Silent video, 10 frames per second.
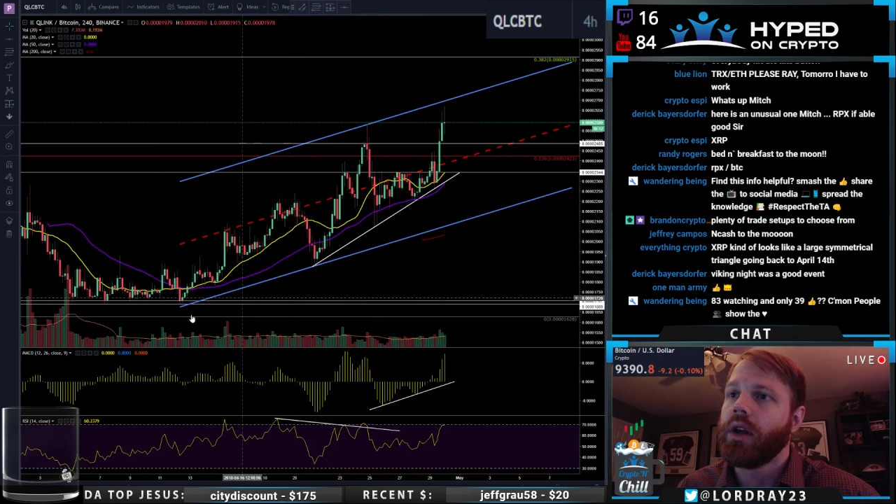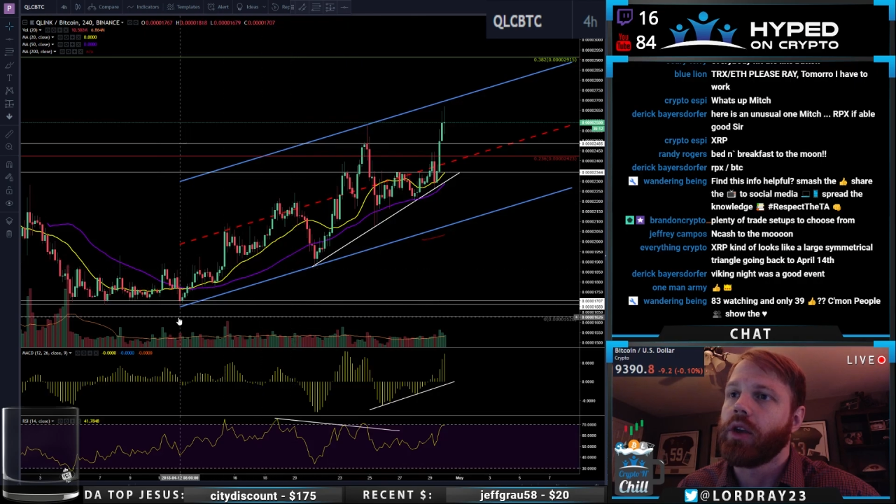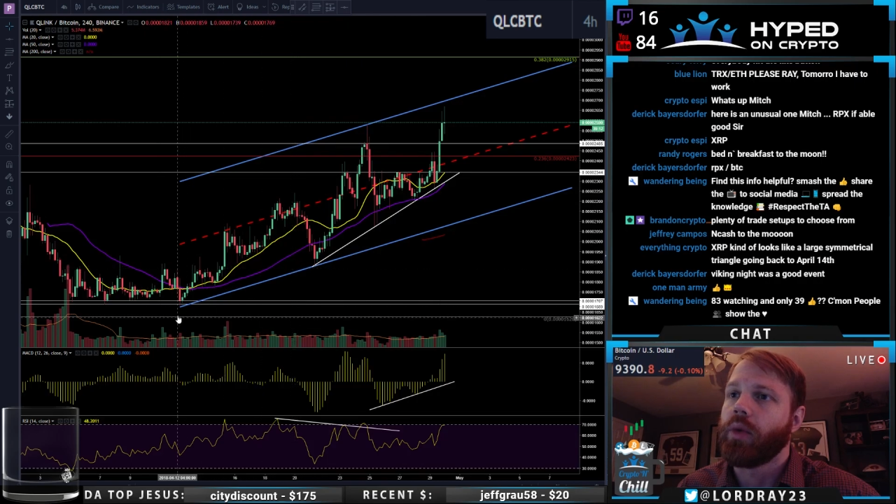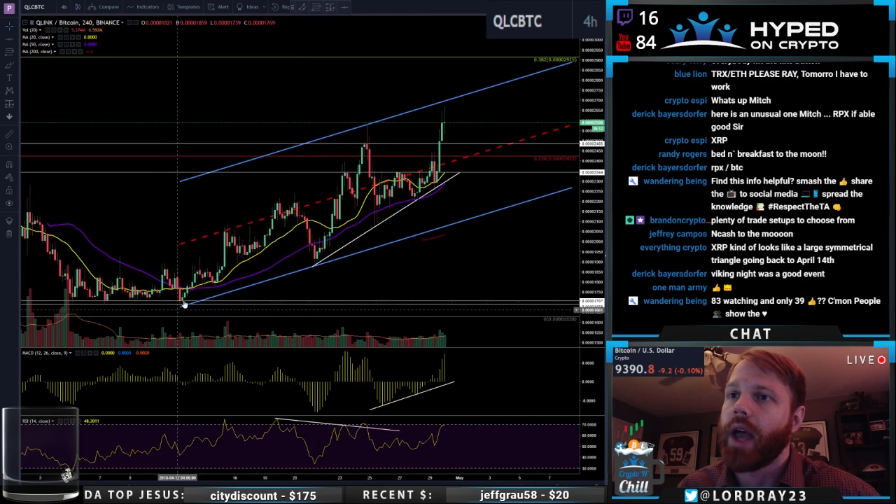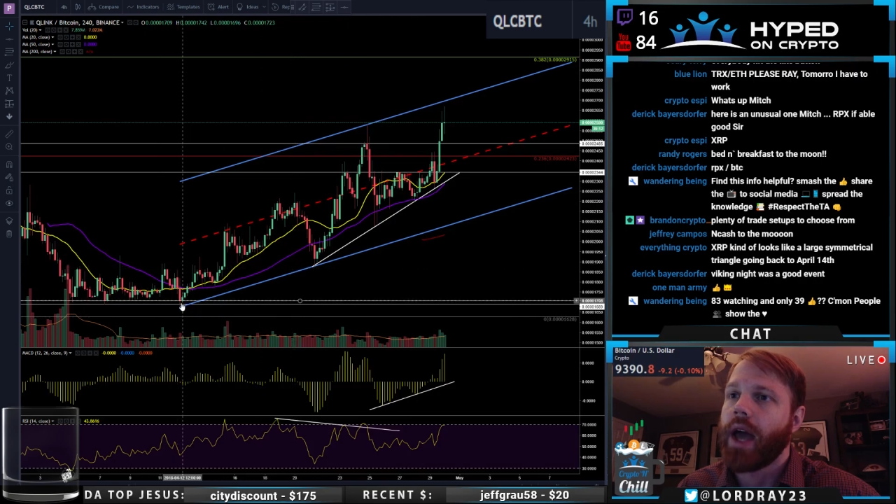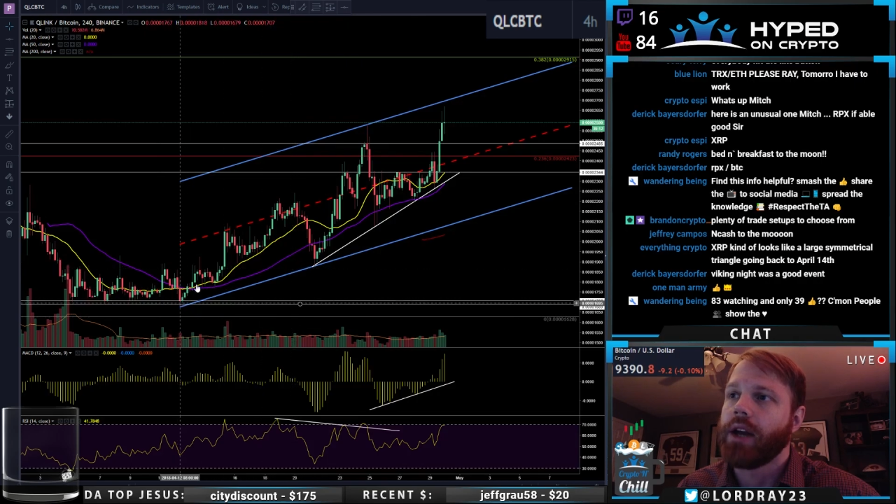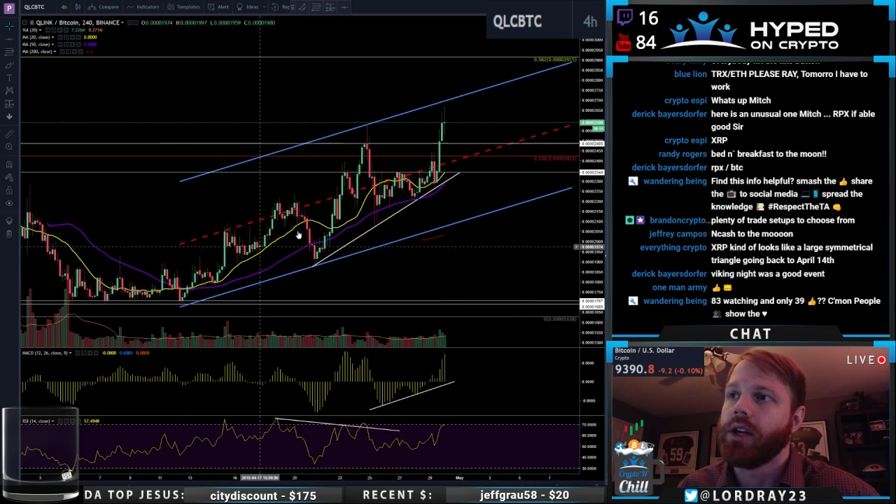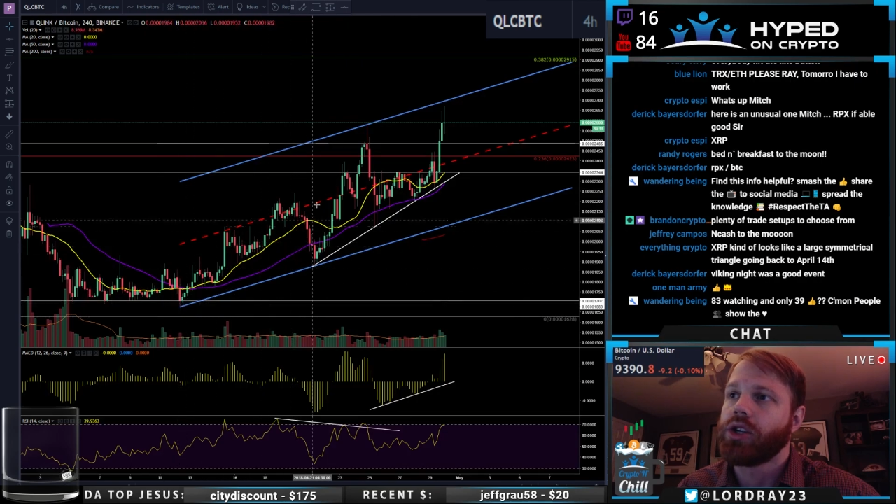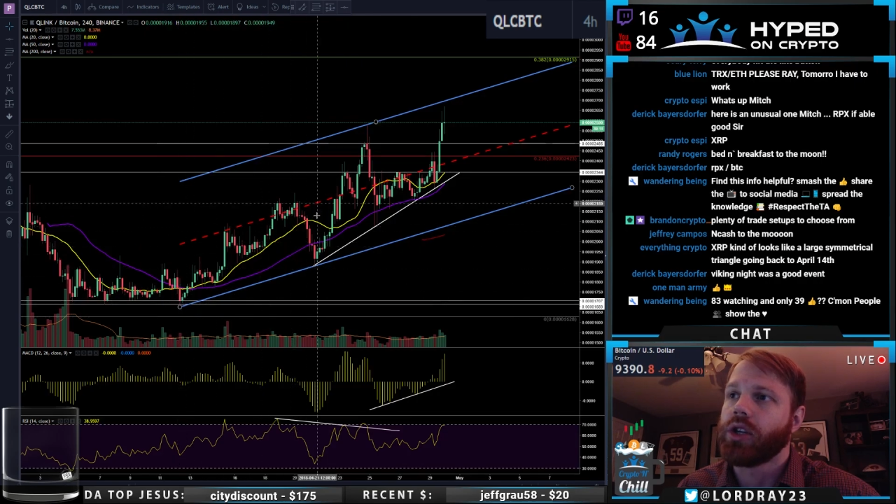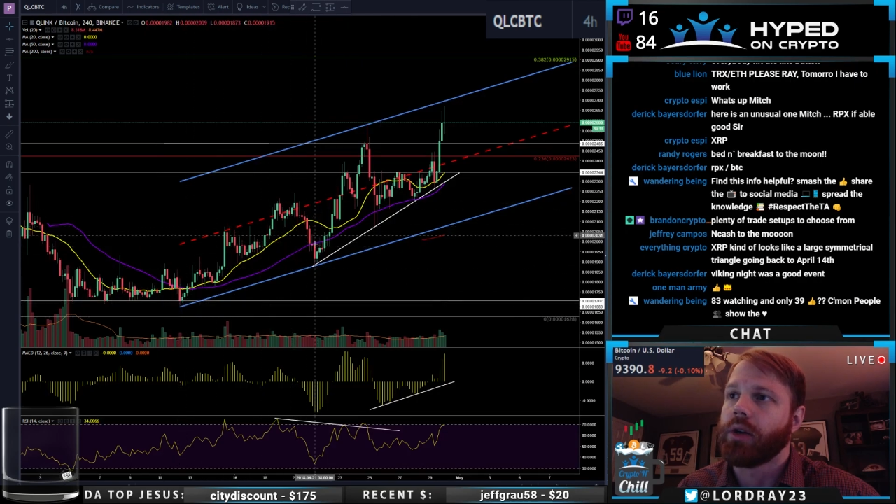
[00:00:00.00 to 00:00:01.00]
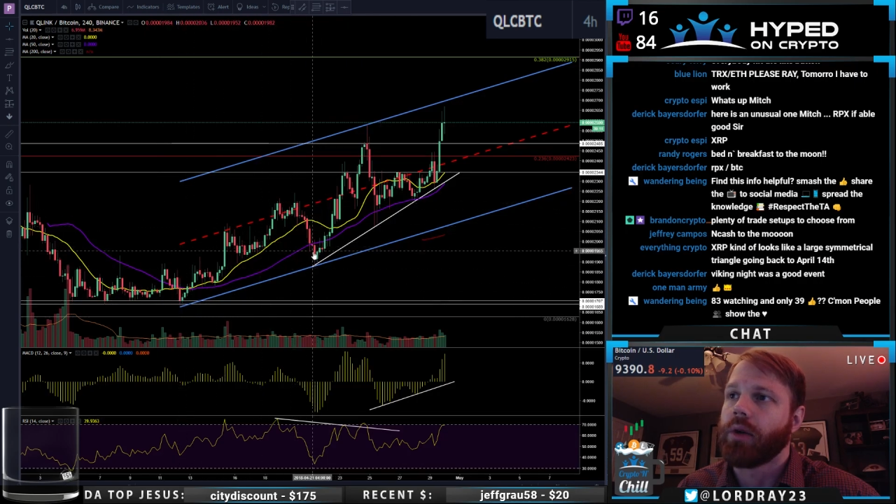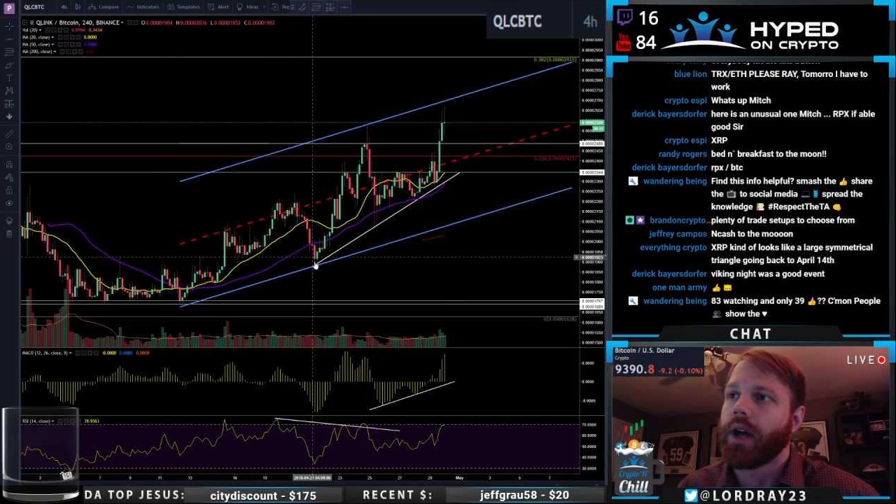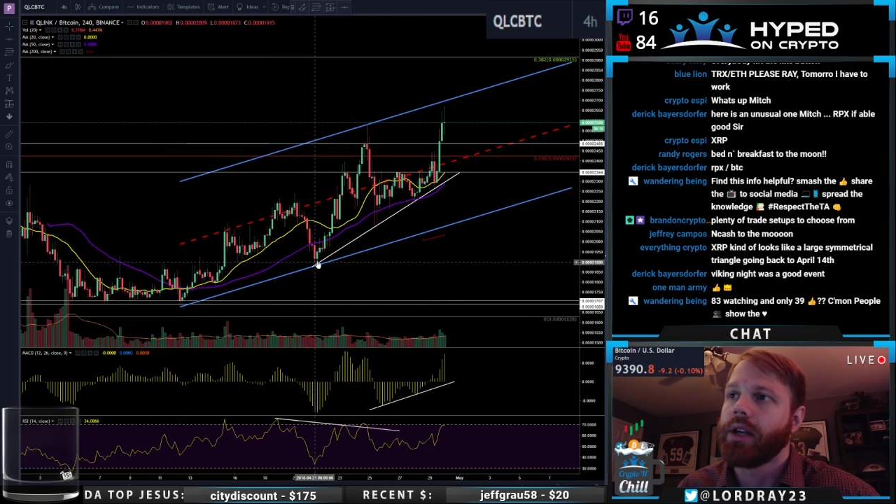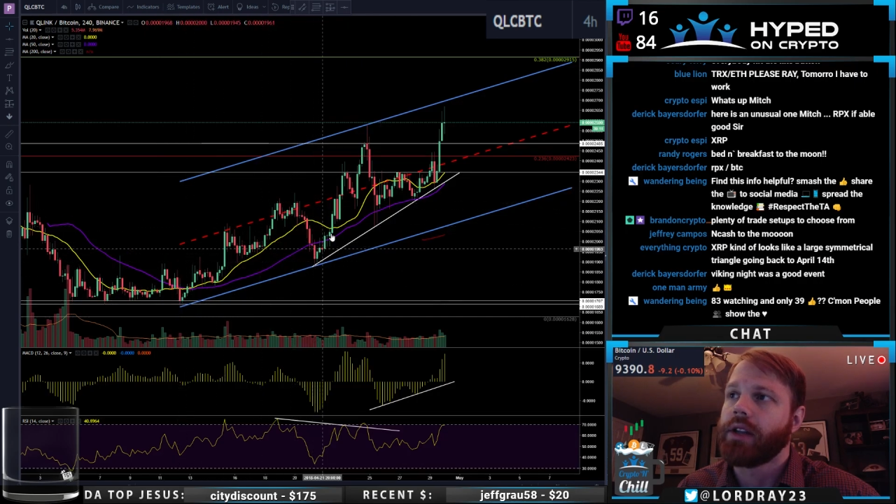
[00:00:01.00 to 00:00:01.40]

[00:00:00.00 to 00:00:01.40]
than we had initially, right?